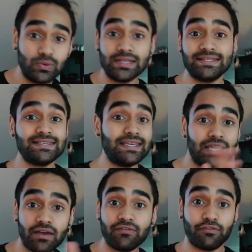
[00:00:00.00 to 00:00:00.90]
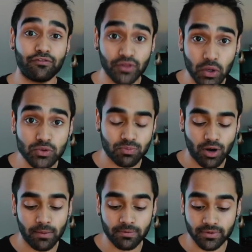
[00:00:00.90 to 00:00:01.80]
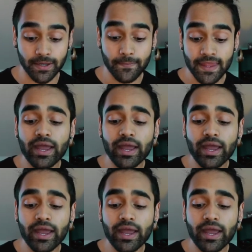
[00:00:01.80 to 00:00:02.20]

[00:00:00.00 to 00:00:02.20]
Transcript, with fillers: can see if it flows properly.